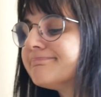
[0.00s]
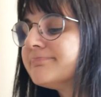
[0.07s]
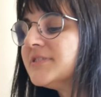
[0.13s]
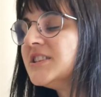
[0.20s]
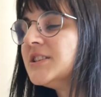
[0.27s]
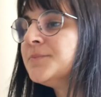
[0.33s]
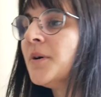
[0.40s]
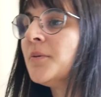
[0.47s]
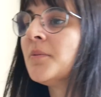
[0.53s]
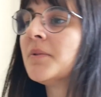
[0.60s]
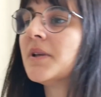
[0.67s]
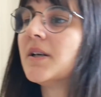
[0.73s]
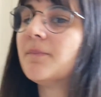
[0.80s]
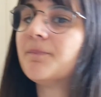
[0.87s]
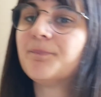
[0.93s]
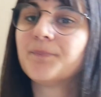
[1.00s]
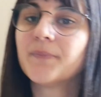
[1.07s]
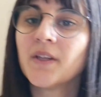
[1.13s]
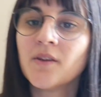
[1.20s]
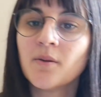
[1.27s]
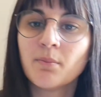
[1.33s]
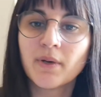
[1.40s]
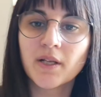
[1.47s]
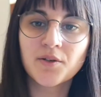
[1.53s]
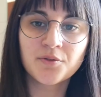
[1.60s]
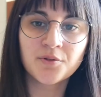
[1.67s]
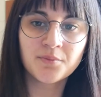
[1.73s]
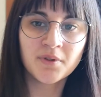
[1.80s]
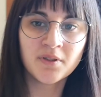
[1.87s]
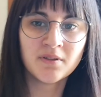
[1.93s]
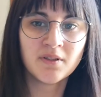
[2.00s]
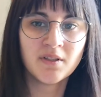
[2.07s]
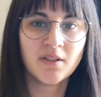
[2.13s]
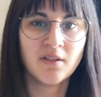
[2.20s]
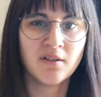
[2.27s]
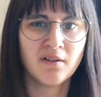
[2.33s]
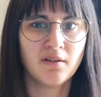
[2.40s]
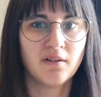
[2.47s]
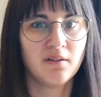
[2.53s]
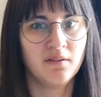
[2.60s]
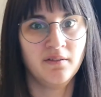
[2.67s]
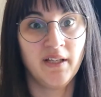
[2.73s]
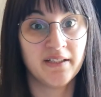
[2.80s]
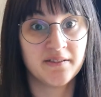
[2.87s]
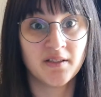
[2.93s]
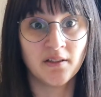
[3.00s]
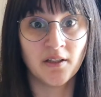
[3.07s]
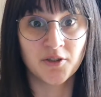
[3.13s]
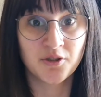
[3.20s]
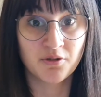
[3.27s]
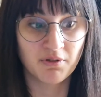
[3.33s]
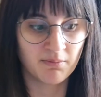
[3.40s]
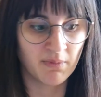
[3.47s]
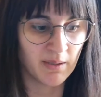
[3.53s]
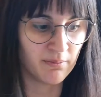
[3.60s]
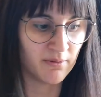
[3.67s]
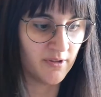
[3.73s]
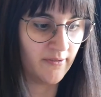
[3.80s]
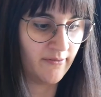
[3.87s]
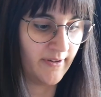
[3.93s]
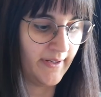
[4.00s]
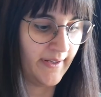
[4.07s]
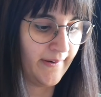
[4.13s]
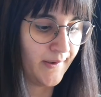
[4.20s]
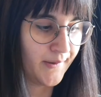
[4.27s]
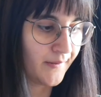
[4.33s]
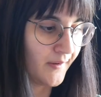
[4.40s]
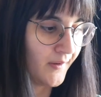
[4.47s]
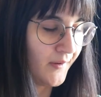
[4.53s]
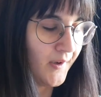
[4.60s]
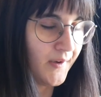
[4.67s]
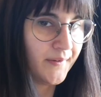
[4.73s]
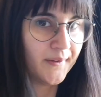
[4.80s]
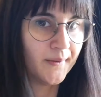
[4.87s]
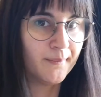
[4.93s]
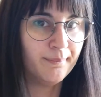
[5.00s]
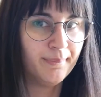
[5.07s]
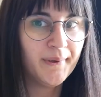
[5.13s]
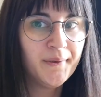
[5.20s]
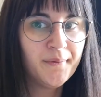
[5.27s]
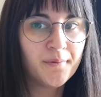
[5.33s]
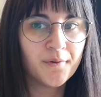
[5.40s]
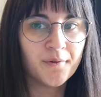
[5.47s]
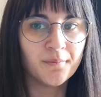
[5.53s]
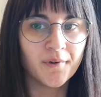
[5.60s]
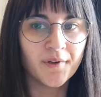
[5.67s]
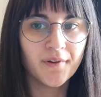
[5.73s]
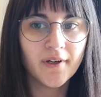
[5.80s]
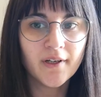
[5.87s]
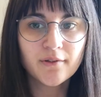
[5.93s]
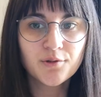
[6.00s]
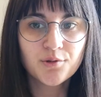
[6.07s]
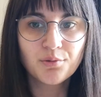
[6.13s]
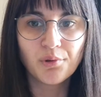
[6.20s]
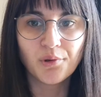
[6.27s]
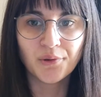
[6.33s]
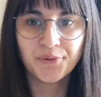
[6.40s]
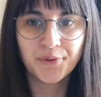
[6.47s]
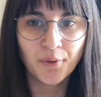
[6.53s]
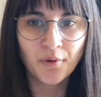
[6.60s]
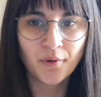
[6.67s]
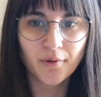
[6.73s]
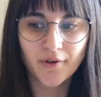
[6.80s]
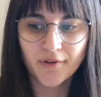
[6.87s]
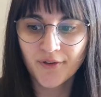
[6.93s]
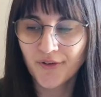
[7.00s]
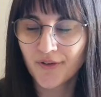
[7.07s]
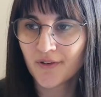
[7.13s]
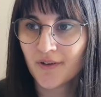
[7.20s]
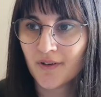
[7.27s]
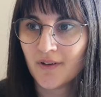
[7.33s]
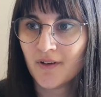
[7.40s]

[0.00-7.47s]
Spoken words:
She's probably in the bedroom. That's a luxury my boyfriend has. He has a bedroom with actual doors.